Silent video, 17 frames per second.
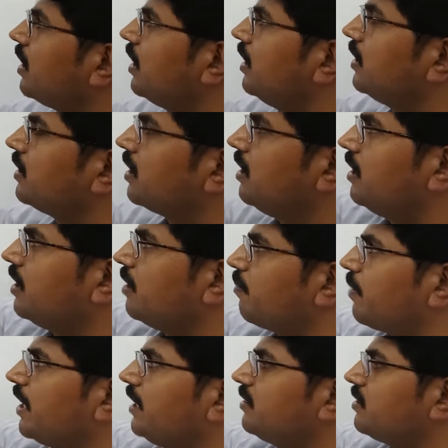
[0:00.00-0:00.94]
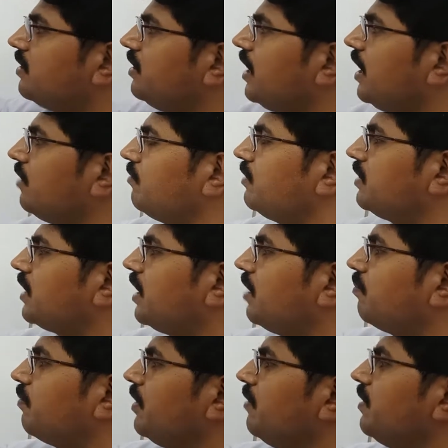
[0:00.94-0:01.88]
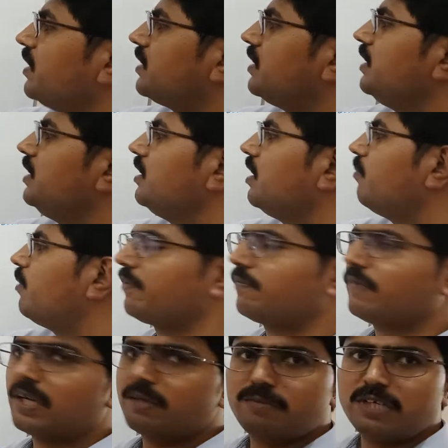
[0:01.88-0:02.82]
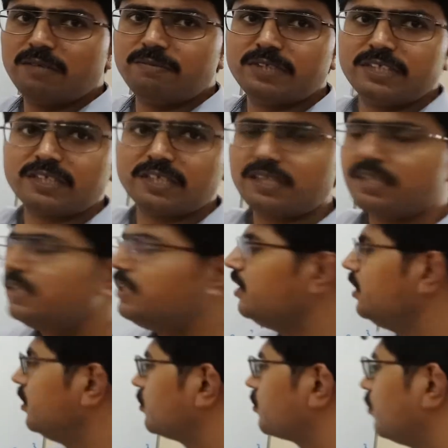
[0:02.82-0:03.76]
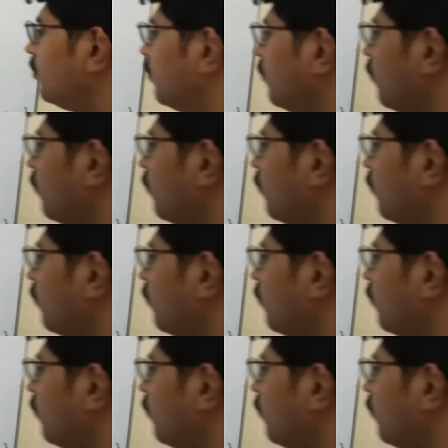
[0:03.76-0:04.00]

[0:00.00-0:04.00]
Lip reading: a little depressed as we said previously, 0.1 millimeter. So